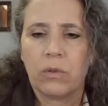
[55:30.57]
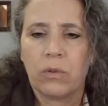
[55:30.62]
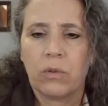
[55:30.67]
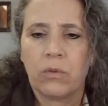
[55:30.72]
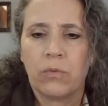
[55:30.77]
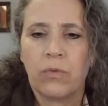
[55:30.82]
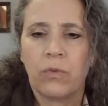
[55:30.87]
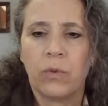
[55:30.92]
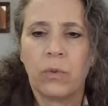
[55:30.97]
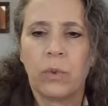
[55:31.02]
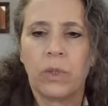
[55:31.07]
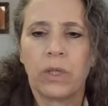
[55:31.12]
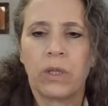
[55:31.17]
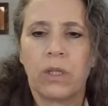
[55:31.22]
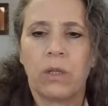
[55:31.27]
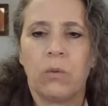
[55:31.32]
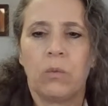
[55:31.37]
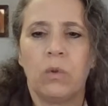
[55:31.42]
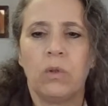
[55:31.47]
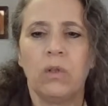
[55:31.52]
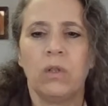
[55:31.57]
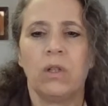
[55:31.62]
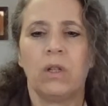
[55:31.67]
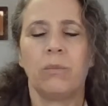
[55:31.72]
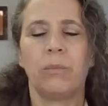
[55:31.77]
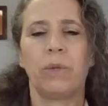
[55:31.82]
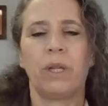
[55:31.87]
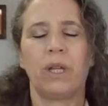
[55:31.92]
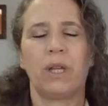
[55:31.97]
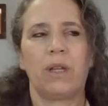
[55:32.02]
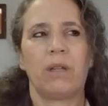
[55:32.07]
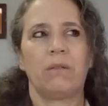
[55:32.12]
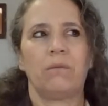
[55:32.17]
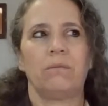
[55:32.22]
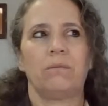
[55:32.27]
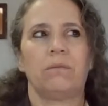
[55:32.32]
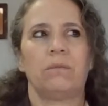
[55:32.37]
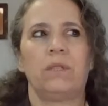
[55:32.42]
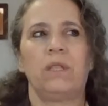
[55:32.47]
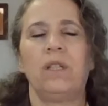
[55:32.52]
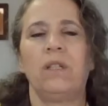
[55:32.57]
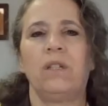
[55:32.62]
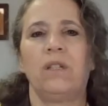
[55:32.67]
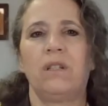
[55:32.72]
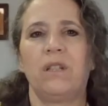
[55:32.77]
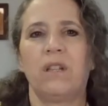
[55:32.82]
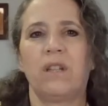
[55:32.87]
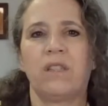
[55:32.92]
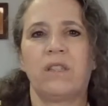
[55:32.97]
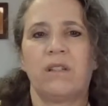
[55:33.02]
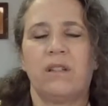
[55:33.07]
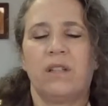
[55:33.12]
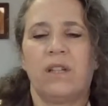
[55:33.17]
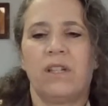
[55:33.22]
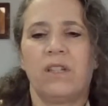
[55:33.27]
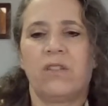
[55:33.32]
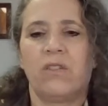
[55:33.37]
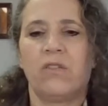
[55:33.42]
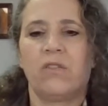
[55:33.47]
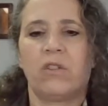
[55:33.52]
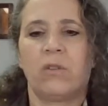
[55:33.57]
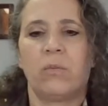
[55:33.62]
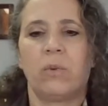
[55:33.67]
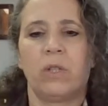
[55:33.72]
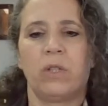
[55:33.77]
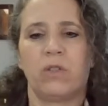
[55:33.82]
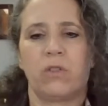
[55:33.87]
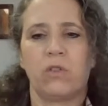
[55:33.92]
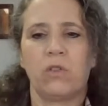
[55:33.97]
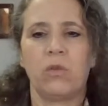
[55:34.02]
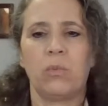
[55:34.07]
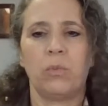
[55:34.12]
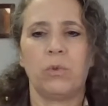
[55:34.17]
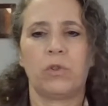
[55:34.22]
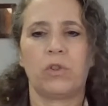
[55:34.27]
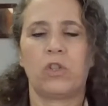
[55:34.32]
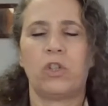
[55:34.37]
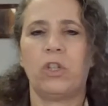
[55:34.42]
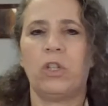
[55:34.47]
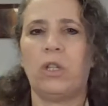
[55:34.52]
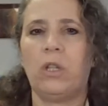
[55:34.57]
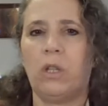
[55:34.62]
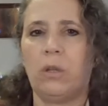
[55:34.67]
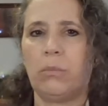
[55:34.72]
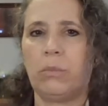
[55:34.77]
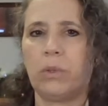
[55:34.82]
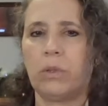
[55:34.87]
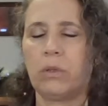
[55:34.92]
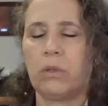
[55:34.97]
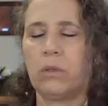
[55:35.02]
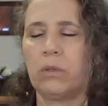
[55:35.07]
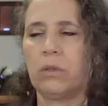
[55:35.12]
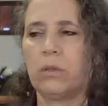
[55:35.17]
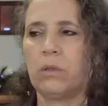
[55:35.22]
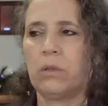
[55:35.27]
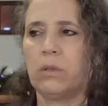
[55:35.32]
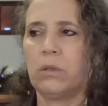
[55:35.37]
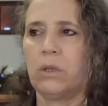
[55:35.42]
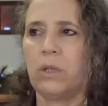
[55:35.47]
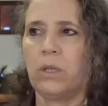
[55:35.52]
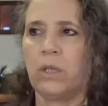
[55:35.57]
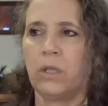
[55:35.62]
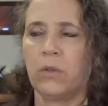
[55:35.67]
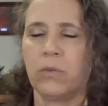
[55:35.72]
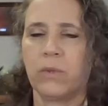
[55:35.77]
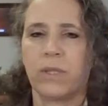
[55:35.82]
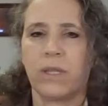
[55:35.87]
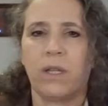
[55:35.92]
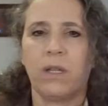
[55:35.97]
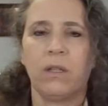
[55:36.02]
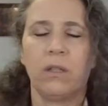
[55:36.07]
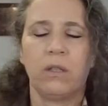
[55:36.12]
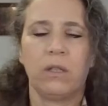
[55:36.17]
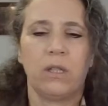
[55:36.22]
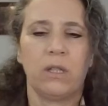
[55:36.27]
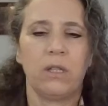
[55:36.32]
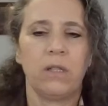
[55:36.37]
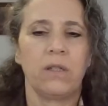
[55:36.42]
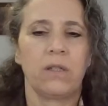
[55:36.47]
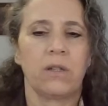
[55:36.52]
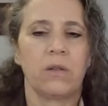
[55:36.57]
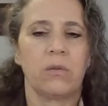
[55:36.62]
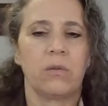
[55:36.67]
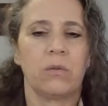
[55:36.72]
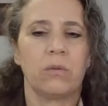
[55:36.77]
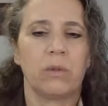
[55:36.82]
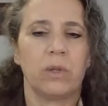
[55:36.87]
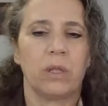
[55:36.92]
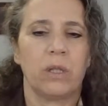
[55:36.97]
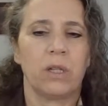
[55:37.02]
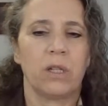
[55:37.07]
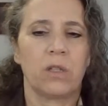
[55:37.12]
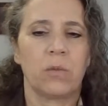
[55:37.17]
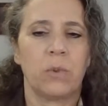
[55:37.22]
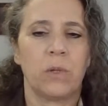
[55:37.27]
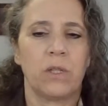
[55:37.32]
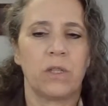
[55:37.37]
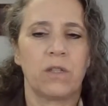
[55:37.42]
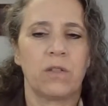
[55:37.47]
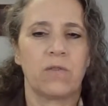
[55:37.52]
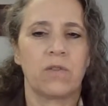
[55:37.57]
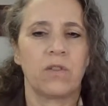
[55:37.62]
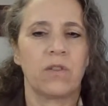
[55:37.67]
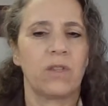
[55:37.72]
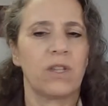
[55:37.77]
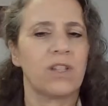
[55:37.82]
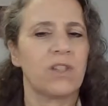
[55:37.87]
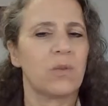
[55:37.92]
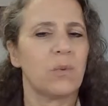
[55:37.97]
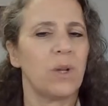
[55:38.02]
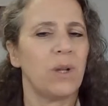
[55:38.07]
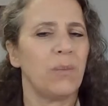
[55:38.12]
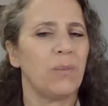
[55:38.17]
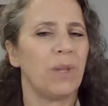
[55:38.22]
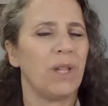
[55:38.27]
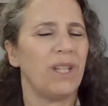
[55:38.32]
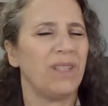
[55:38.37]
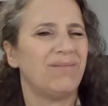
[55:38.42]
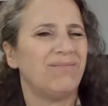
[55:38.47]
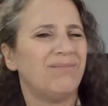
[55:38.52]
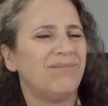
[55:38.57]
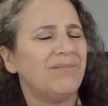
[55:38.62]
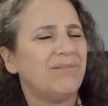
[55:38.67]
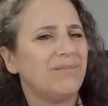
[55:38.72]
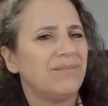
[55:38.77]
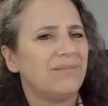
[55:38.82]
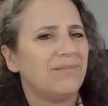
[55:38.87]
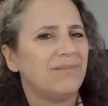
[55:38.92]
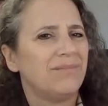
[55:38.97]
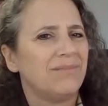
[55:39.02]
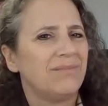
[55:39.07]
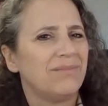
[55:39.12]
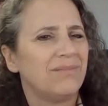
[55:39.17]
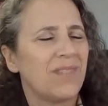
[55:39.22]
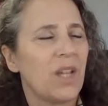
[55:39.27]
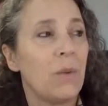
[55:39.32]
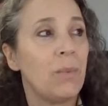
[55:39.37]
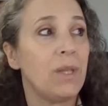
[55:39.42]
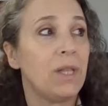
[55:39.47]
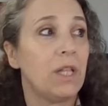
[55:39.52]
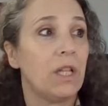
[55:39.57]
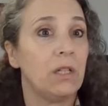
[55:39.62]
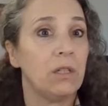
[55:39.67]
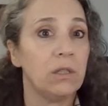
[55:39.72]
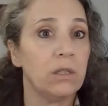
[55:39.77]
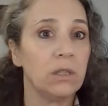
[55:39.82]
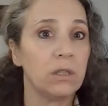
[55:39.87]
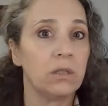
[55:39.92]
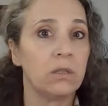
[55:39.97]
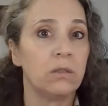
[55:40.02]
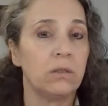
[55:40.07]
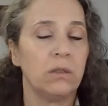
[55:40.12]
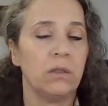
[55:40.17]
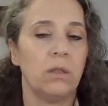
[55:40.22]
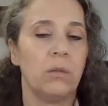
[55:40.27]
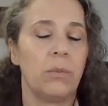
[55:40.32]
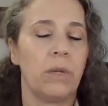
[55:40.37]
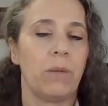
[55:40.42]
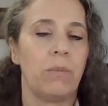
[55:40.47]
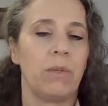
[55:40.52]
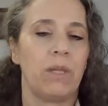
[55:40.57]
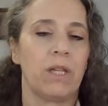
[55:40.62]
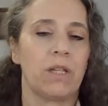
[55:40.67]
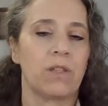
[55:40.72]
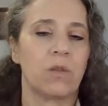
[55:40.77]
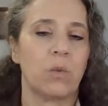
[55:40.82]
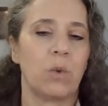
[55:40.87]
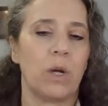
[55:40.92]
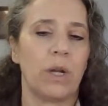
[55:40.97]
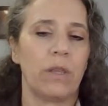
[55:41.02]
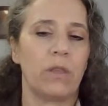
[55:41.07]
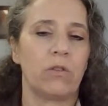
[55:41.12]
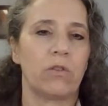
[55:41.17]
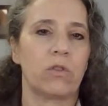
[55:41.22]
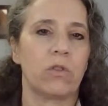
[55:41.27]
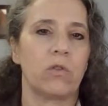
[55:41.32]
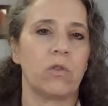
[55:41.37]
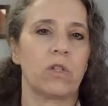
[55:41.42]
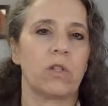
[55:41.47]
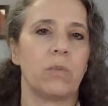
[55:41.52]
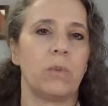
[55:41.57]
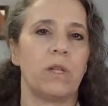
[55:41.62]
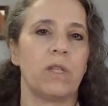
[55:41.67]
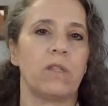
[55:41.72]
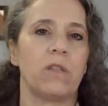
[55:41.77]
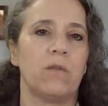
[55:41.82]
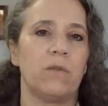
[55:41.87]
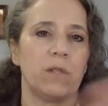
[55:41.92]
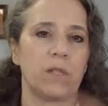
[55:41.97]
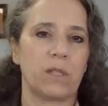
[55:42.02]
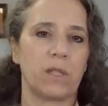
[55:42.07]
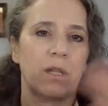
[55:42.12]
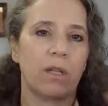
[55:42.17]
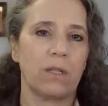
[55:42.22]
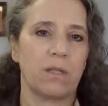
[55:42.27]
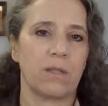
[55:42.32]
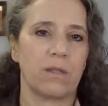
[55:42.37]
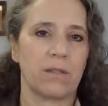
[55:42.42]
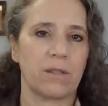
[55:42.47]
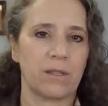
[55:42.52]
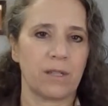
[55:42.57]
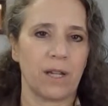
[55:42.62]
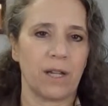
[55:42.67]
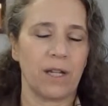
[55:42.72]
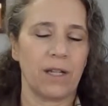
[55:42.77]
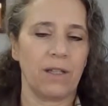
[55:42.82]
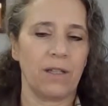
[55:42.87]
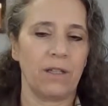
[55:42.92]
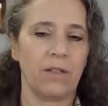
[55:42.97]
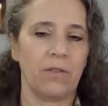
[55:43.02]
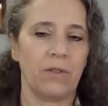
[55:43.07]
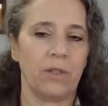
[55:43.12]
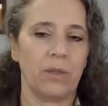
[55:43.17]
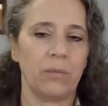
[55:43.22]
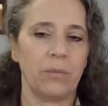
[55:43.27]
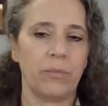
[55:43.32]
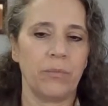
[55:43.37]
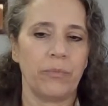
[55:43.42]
for what they were. I'm like, incandescent lights used to be super cheap, and it was the LEDs that were really expensive. So that's why I'm like, I mean, they look cool. Maybe that's why they're so expensive. It's because of the style of them.